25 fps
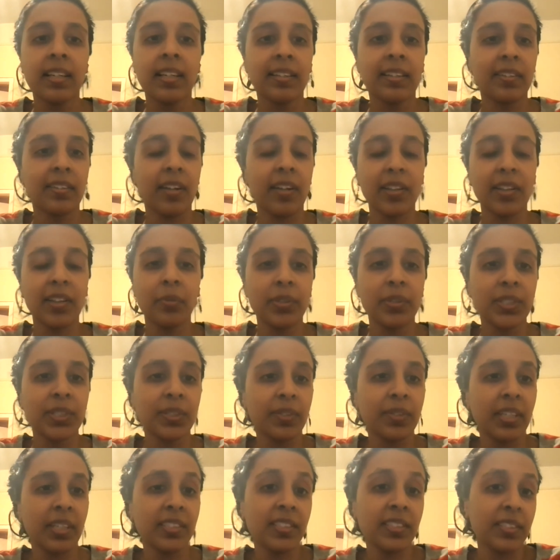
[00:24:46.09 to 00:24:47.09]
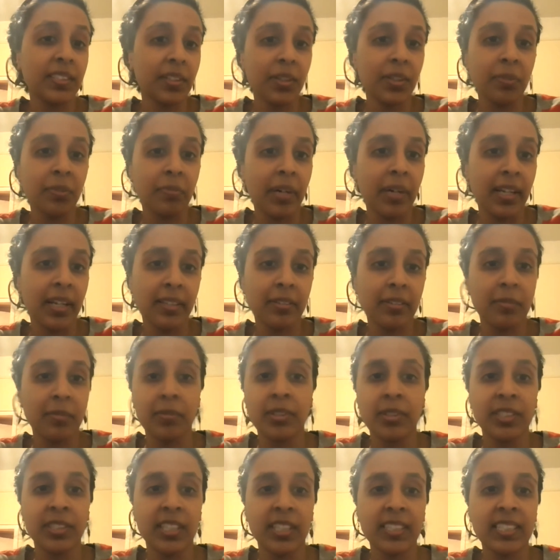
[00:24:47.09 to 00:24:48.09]
They're not the ones who get deterred by
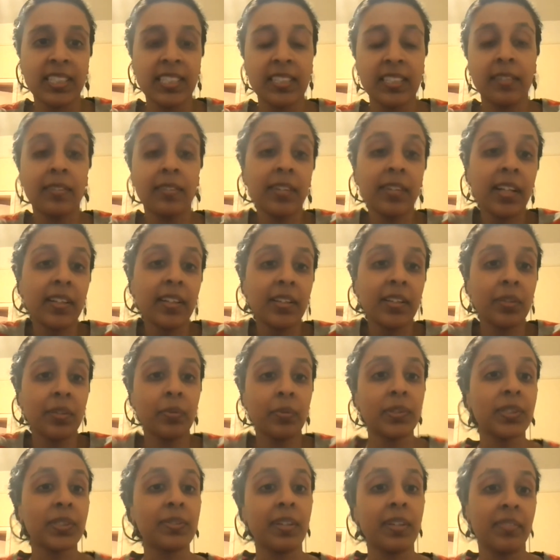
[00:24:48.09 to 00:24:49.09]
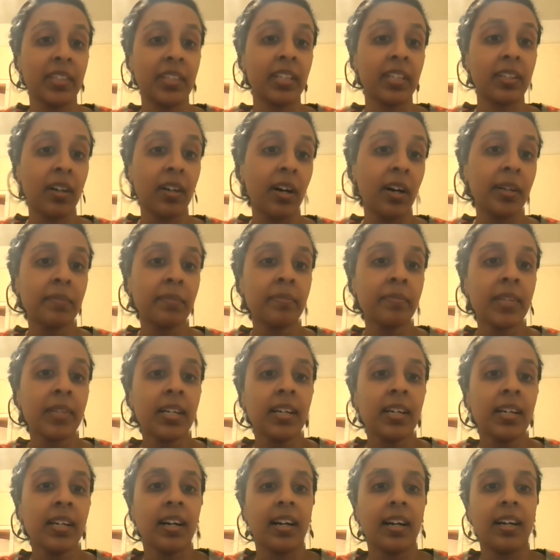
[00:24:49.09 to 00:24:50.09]
criminal justice, and they're likely the ones who never get caught
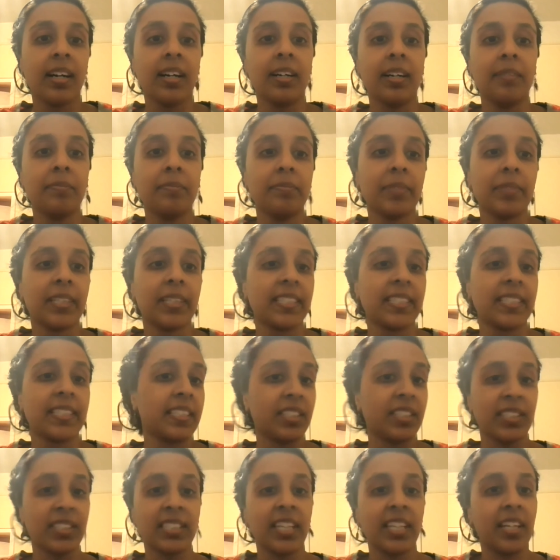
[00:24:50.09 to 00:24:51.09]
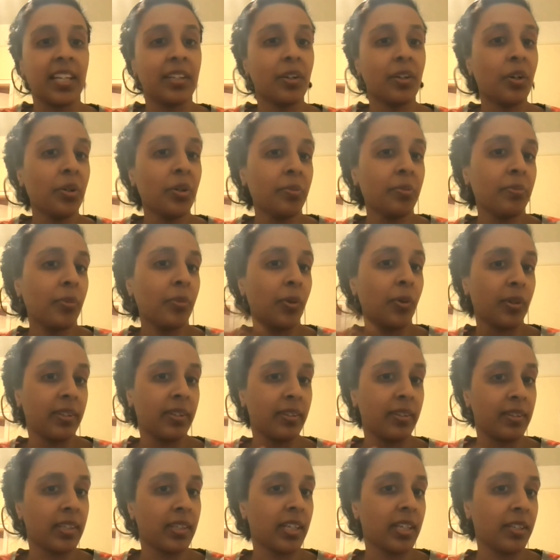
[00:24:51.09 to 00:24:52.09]
um, because they just stay at home or
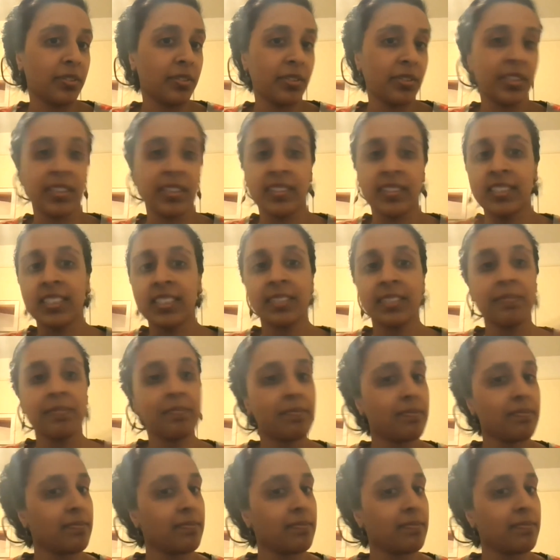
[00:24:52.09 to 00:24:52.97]
they're in a country that's